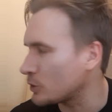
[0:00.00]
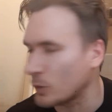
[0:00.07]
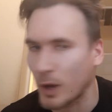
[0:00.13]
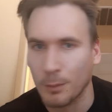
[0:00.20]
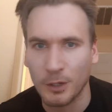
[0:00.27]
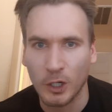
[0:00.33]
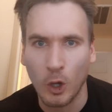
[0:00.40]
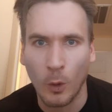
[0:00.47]
So
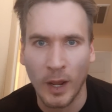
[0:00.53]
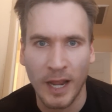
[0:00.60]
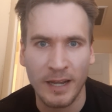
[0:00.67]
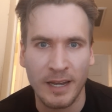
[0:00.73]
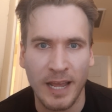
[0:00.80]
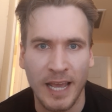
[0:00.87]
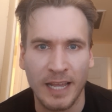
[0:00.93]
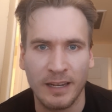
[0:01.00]
I'm going to go ahead
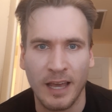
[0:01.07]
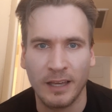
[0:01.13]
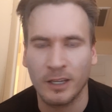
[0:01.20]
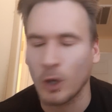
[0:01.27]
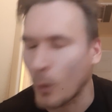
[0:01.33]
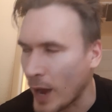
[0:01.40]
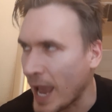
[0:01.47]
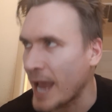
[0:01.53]
and hit
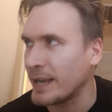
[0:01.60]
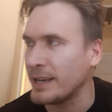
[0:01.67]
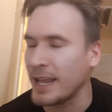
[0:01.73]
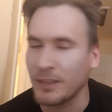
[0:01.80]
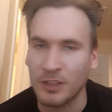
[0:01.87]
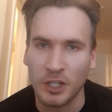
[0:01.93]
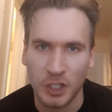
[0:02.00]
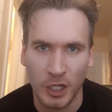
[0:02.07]
go ahead and
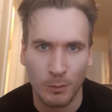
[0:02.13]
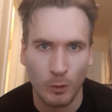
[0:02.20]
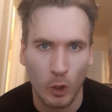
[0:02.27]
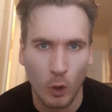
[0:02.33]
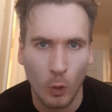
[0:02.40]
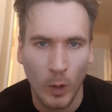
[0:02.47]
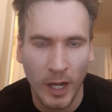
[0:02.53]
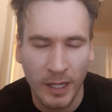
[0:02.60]
hit the gym
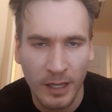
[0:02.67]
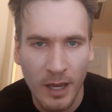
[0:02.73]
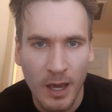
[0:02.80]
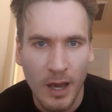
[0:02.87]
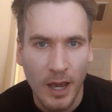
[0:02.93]
real quick,